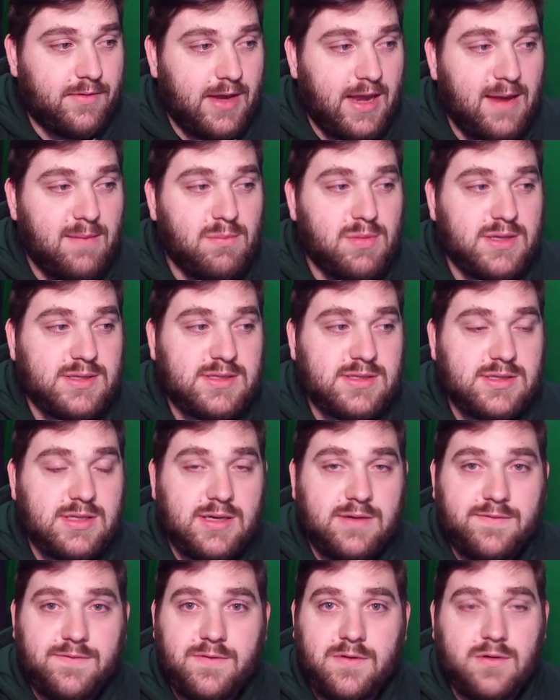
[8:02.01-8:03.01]

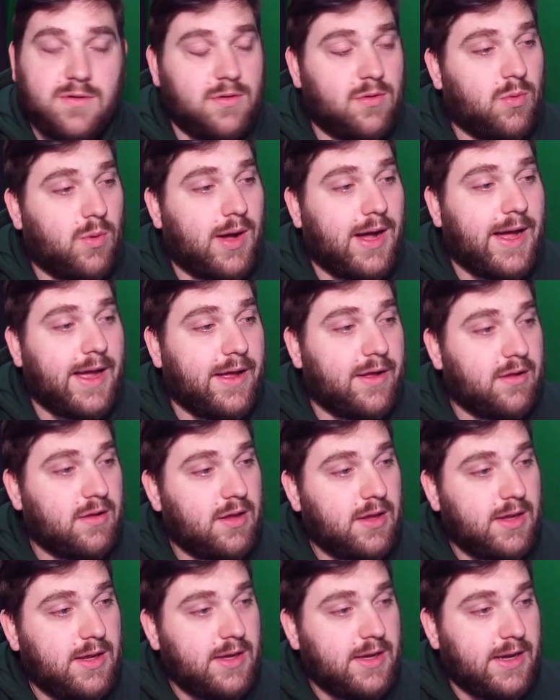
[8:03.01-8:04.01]
aimlessly for a while.
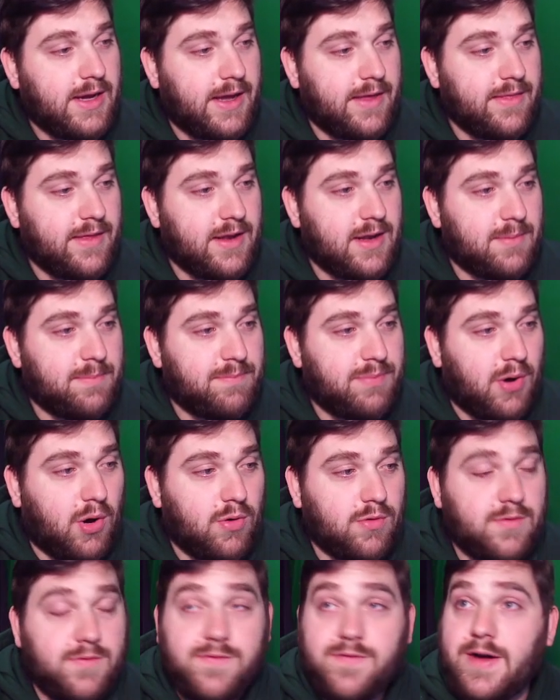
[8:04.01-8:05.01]
And then a
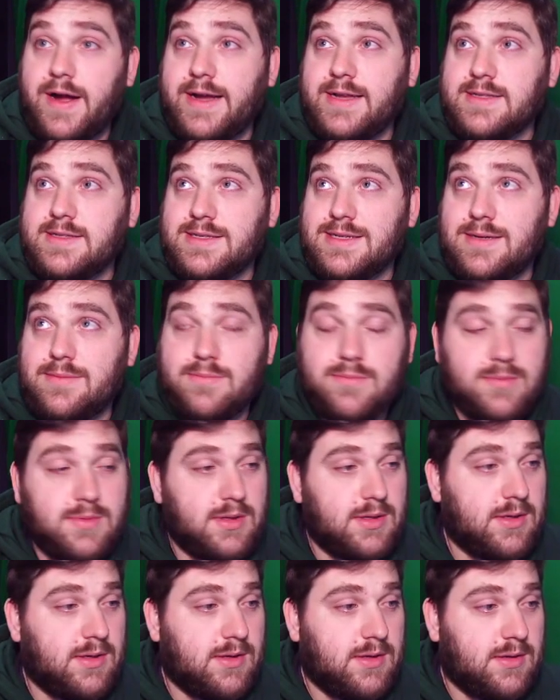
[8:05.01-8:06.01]
boat finds them
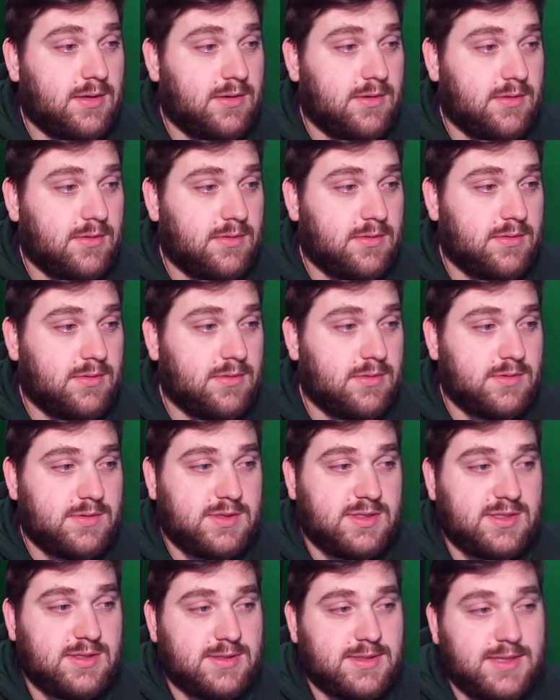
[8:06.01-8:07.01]

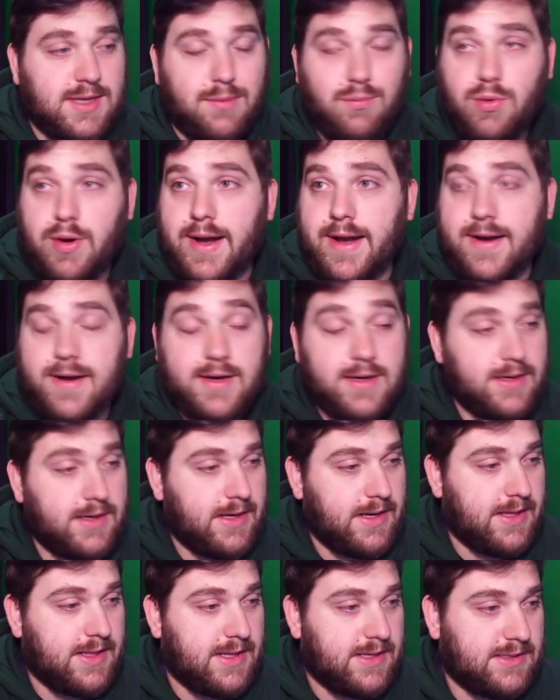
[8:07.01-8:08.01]
somewhere
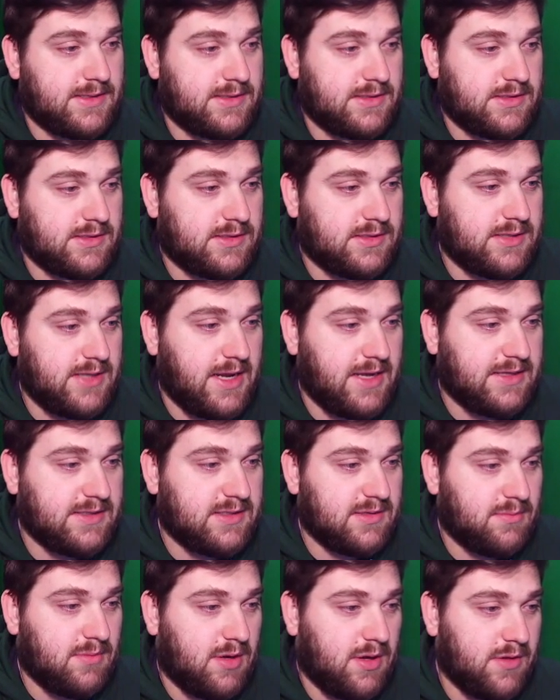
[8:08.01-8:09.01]
and then takes
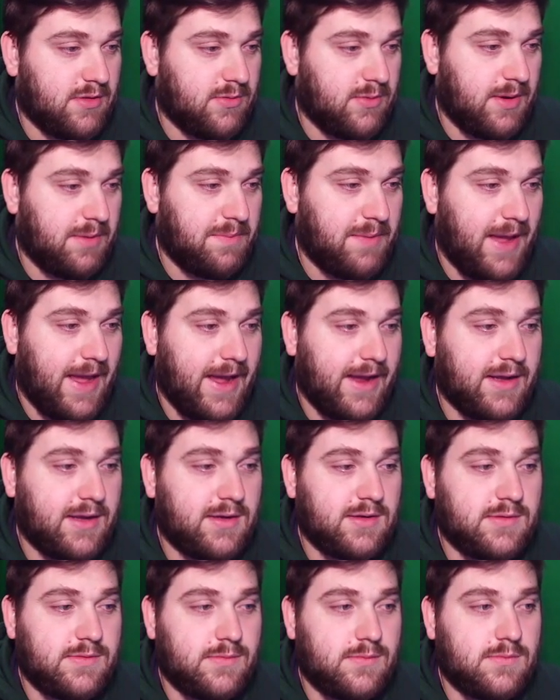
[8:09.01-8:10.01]
them all the way back
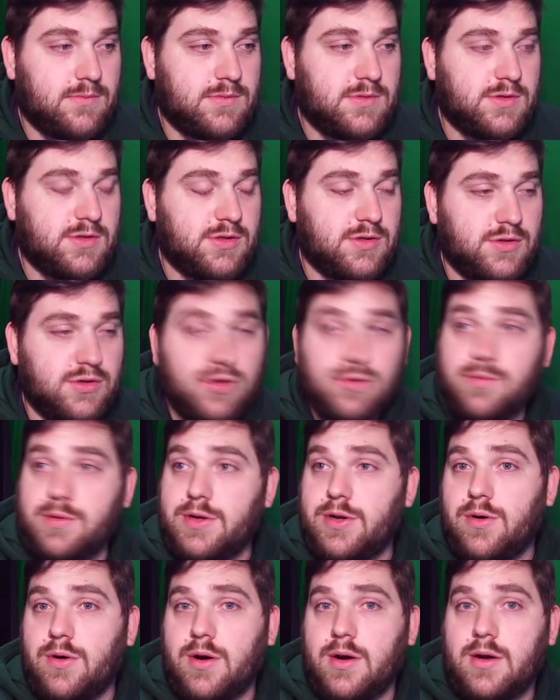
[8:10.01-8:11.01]
to
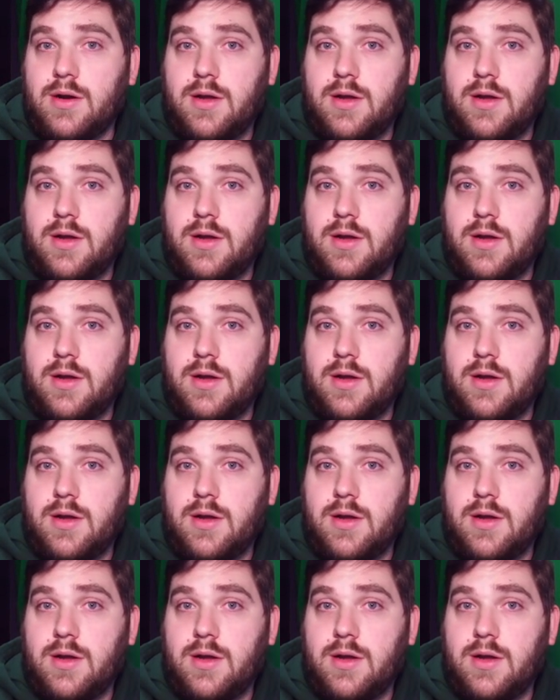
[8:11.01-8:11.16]
Numenor.